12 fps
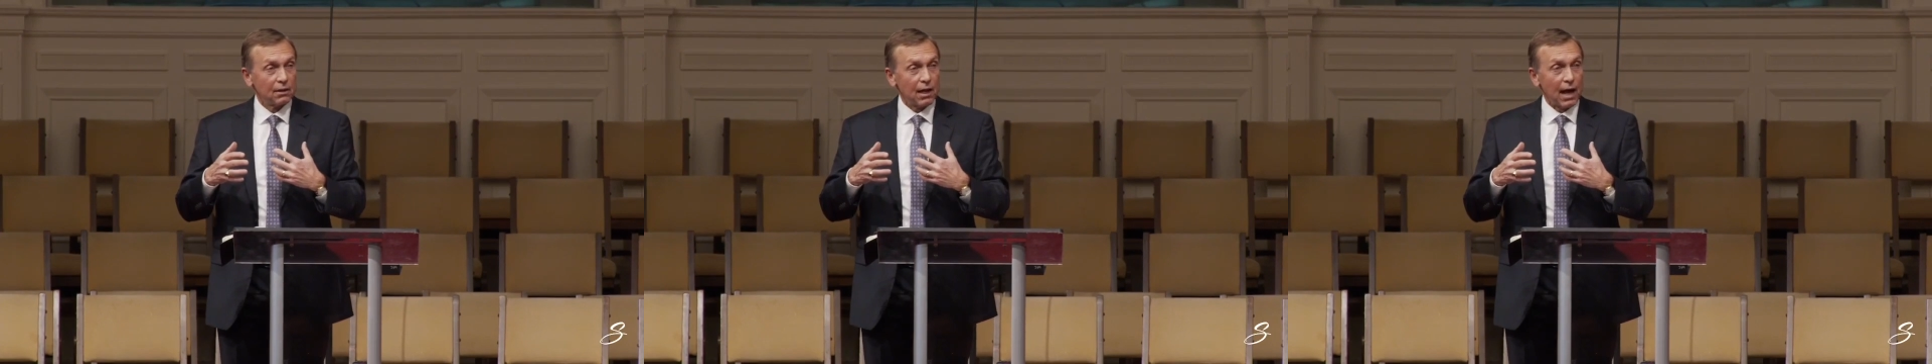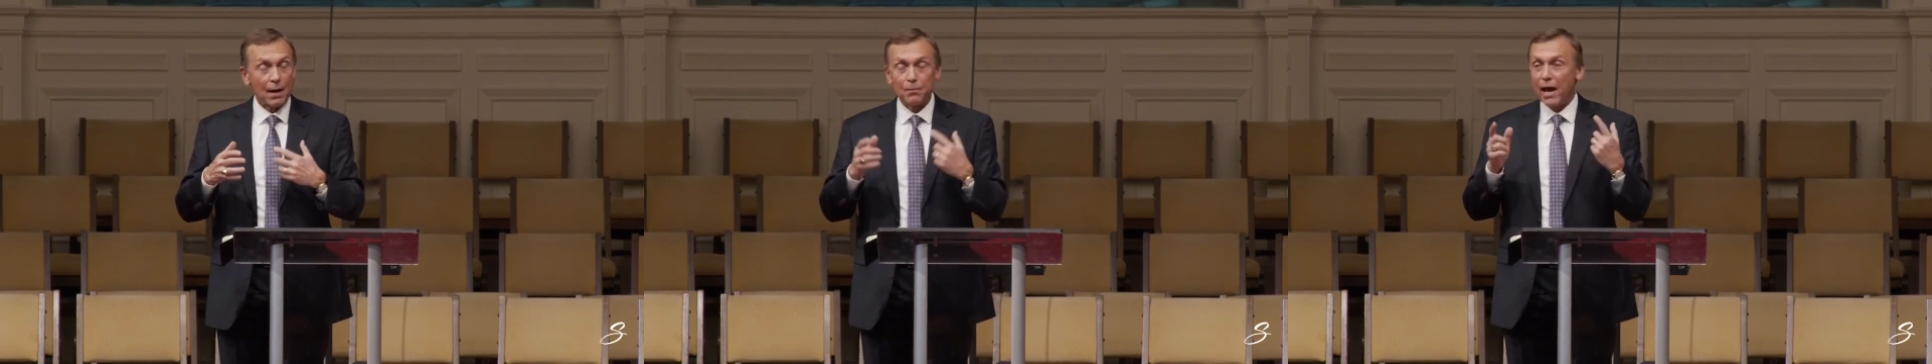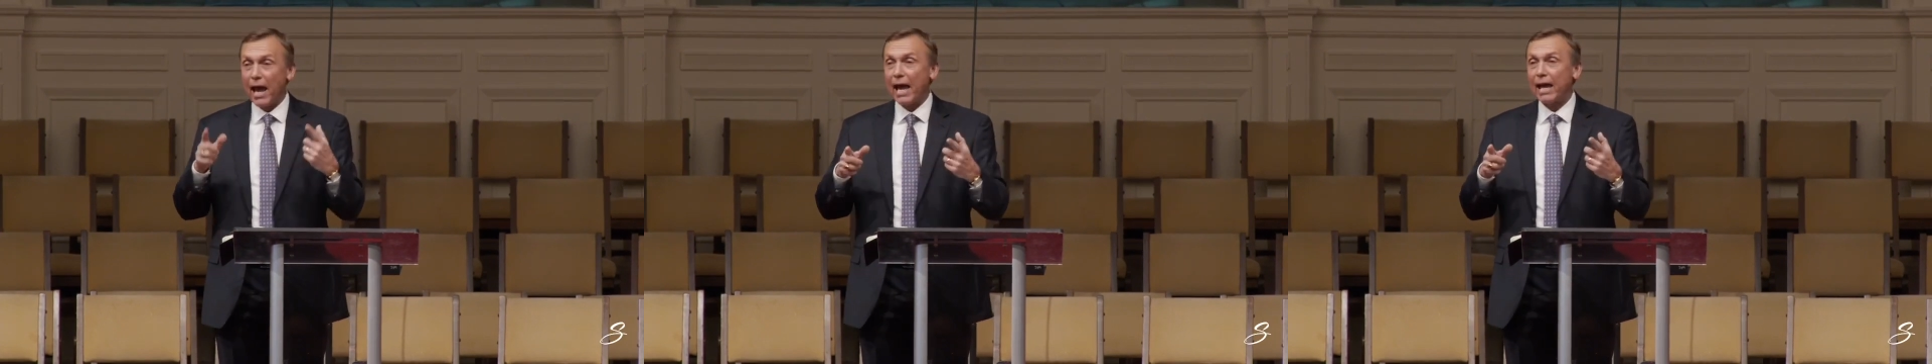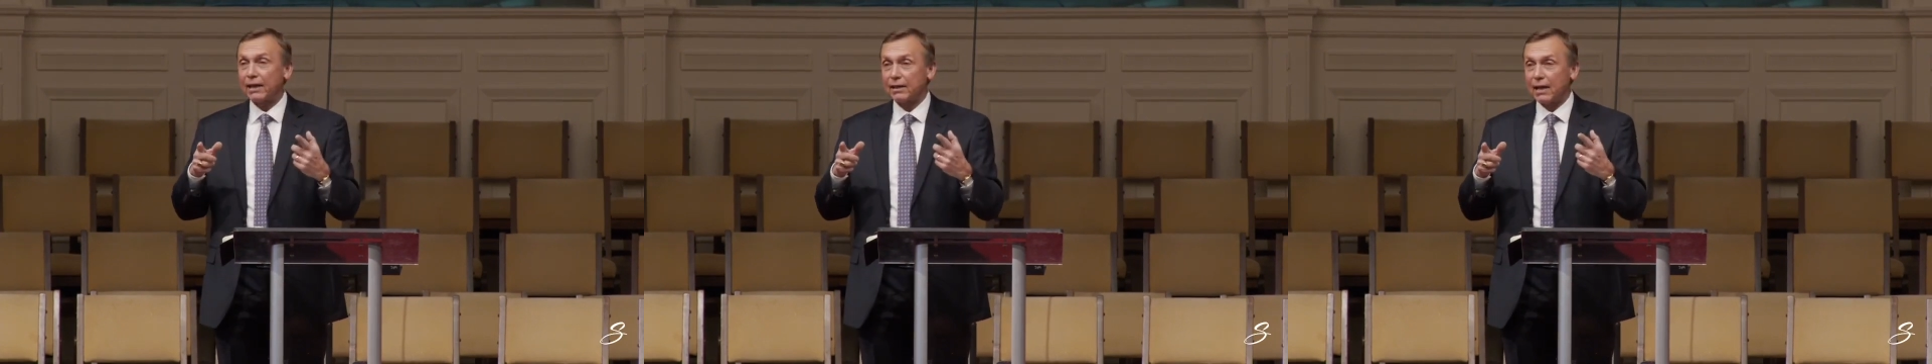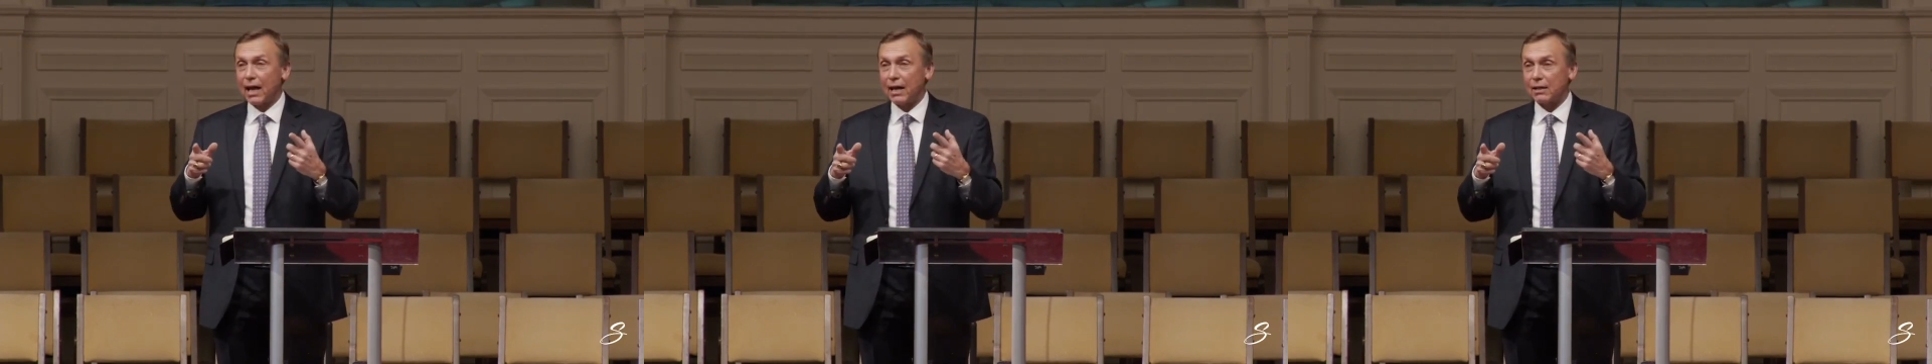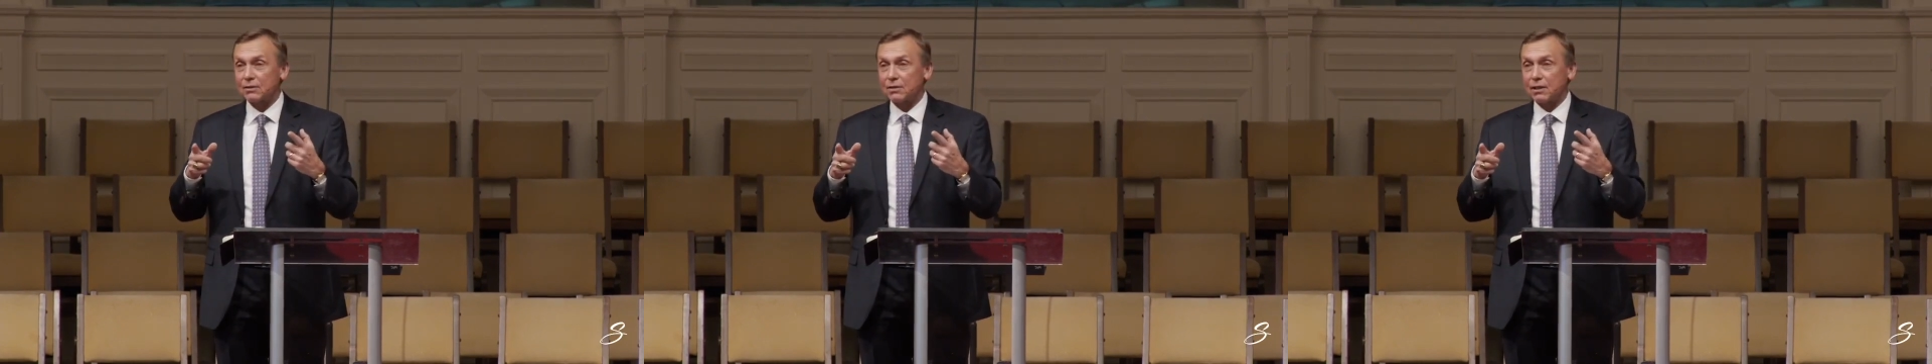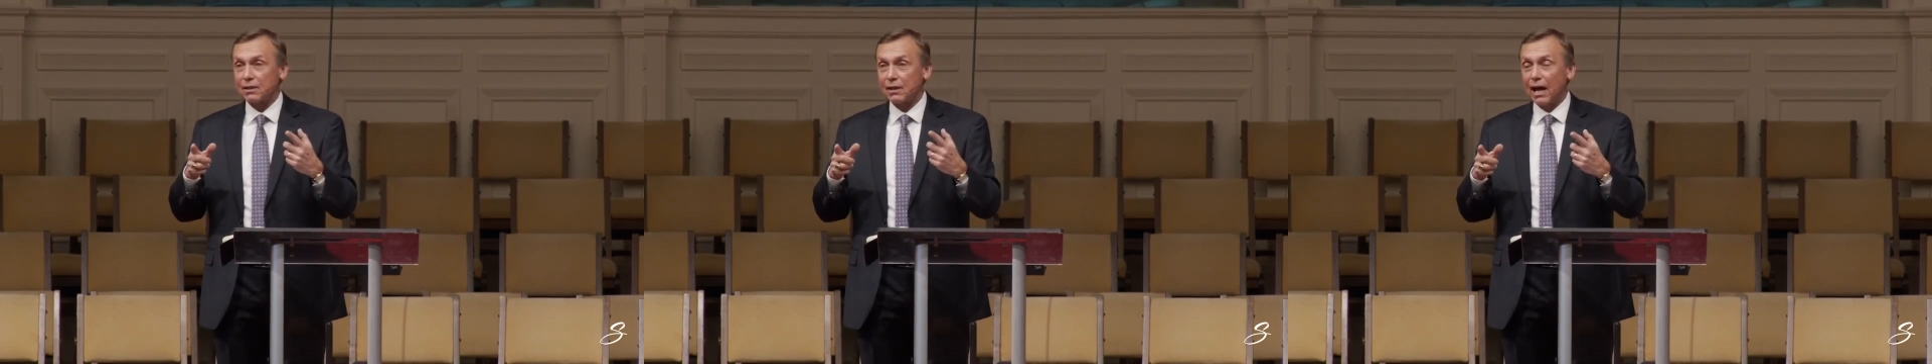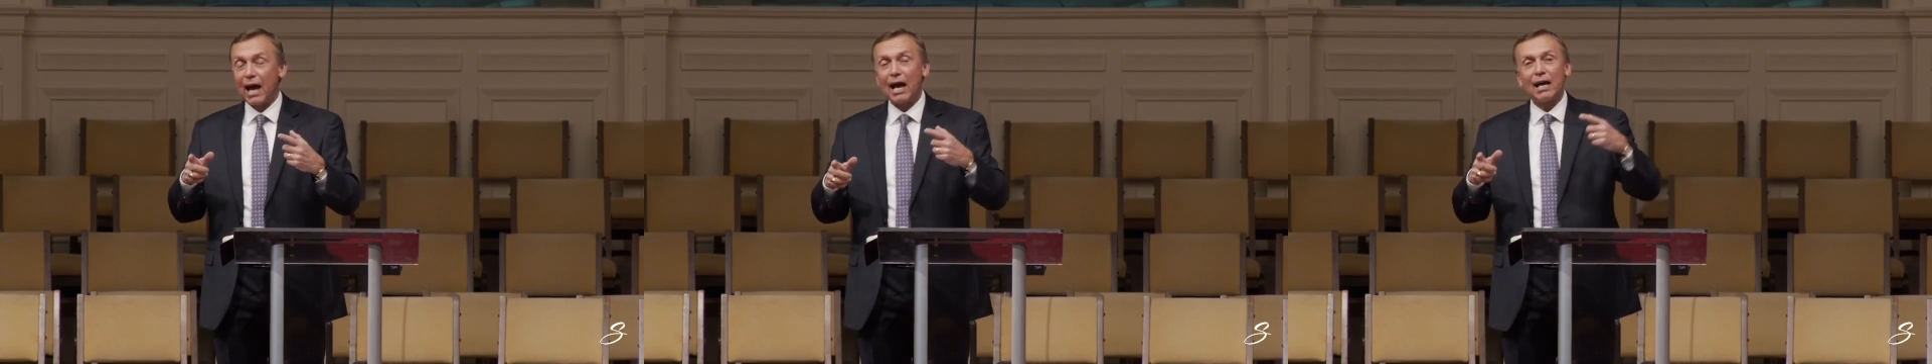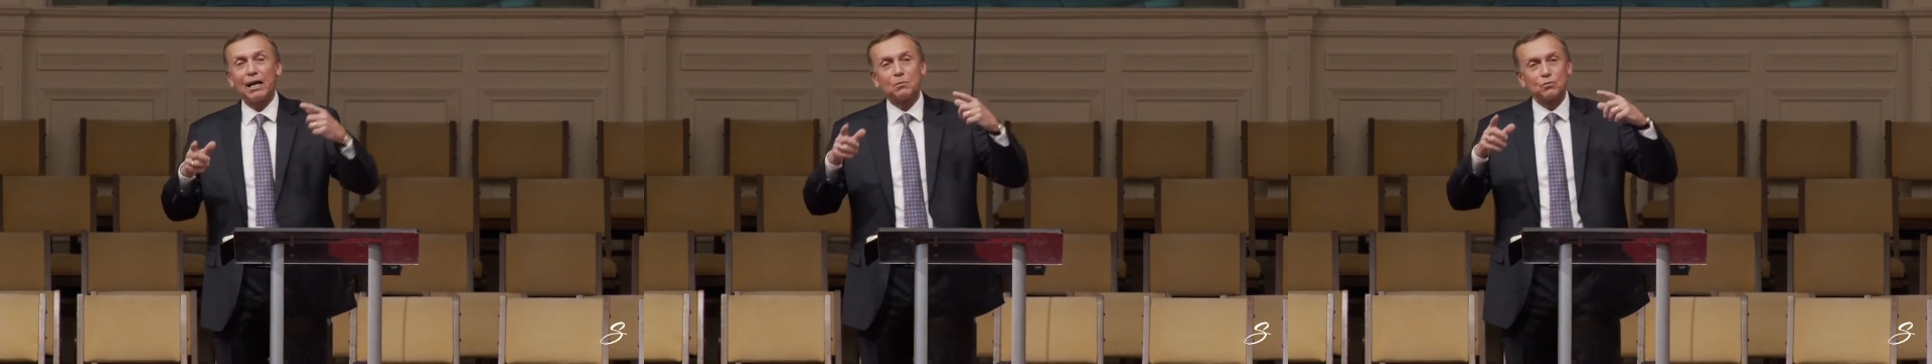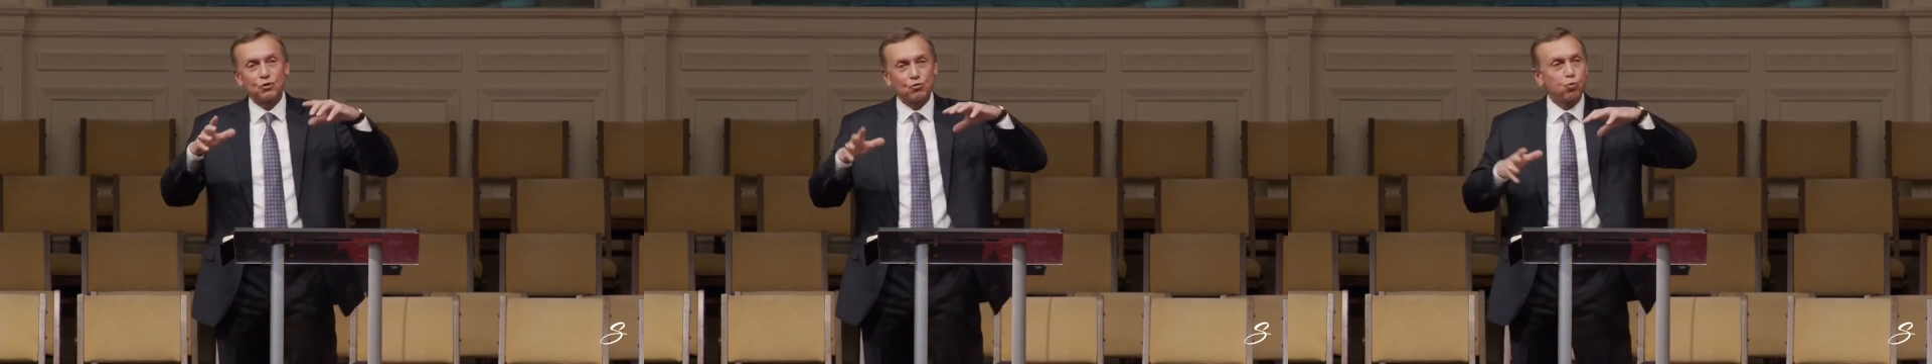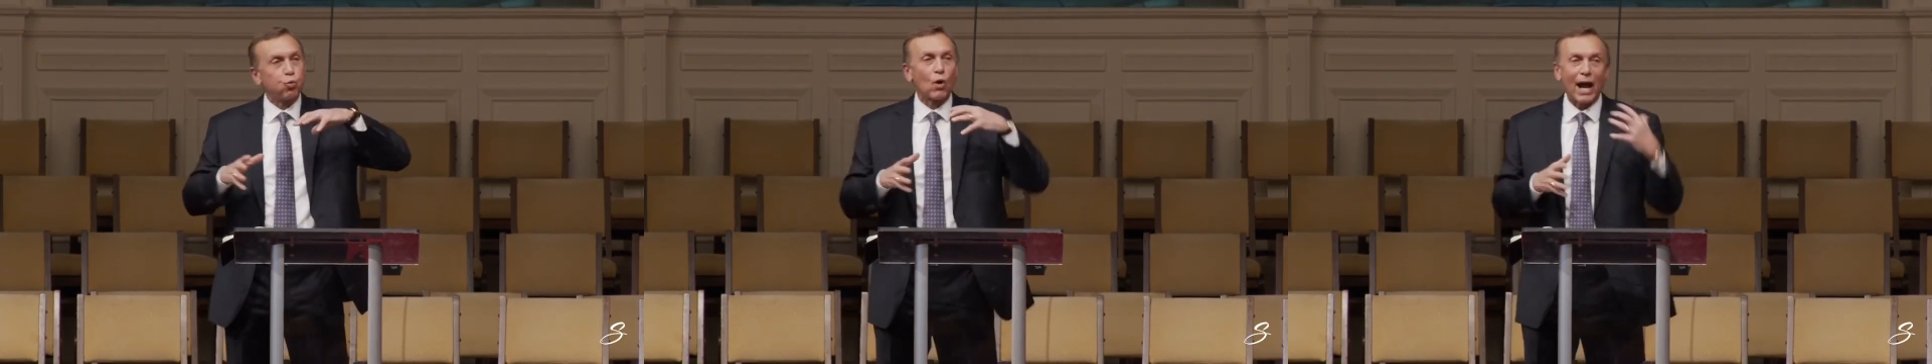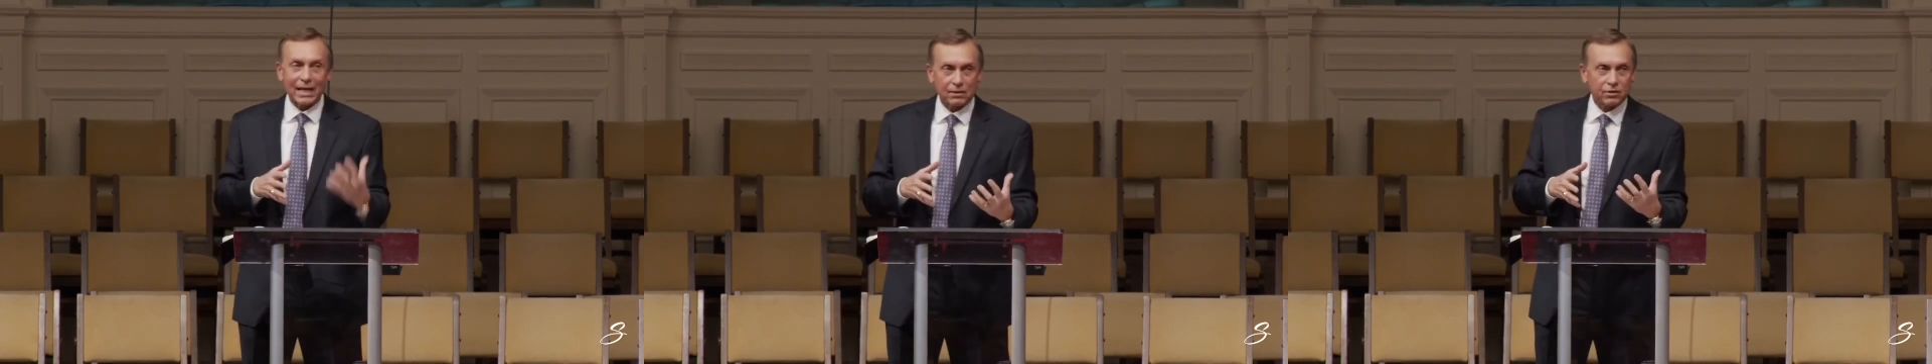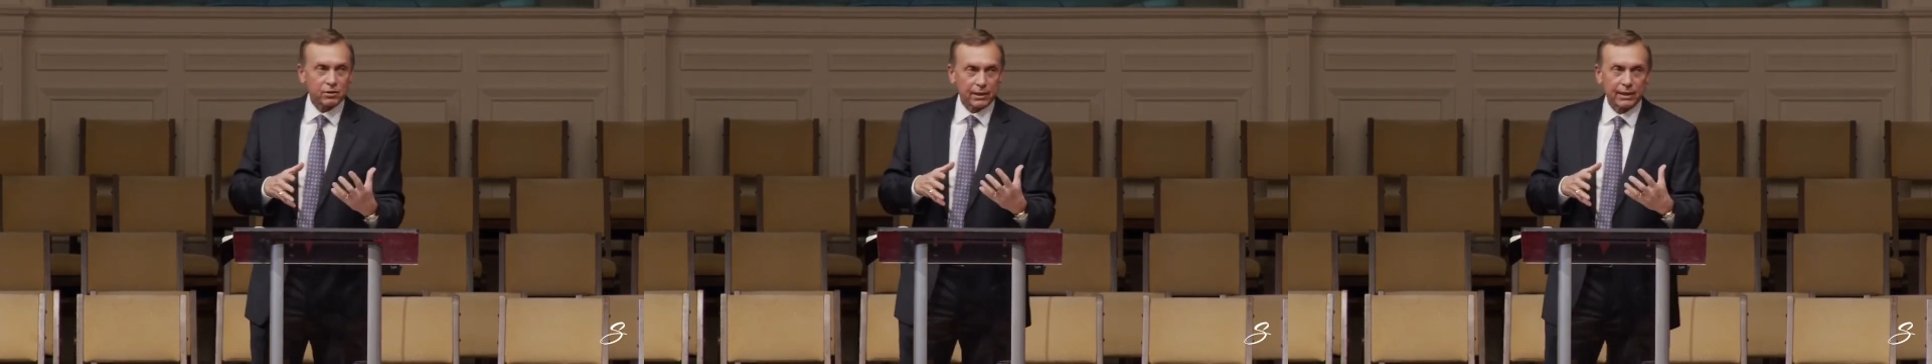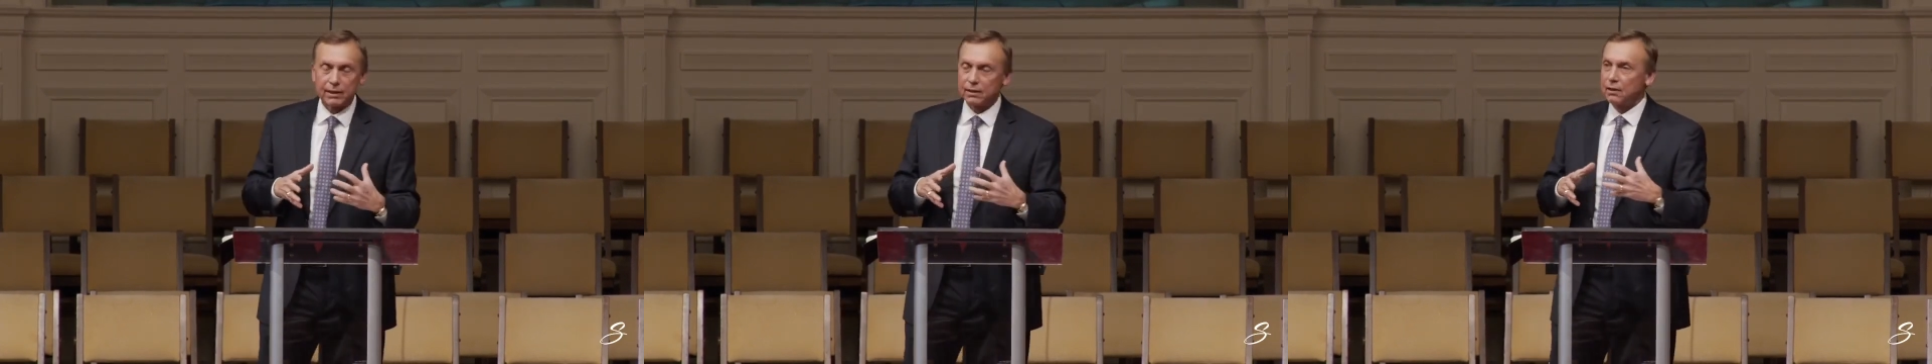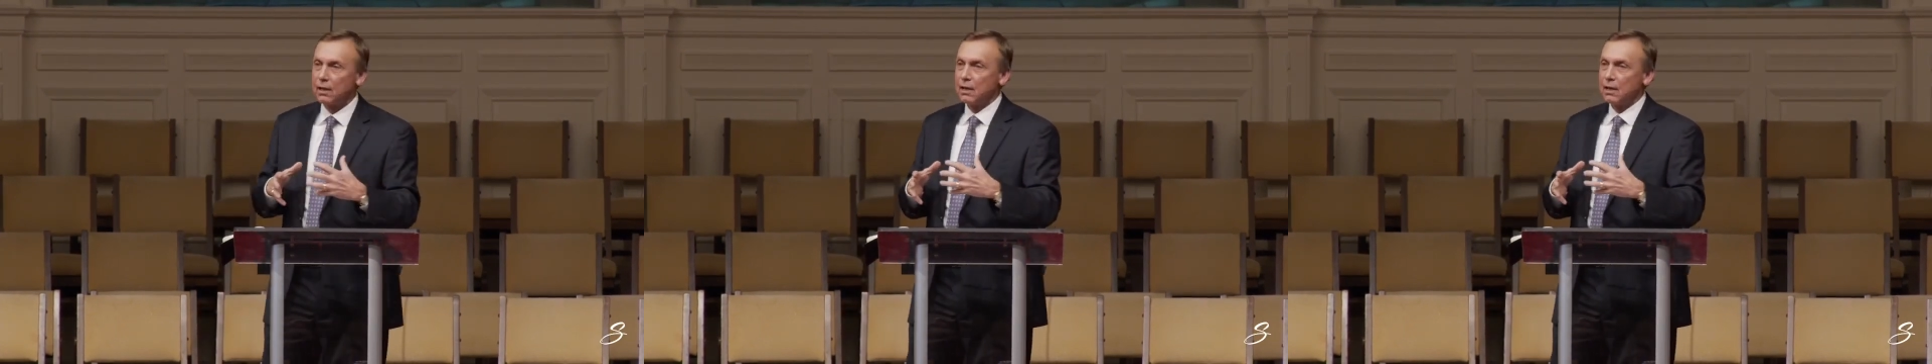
I'm agonizing. I am wrestling.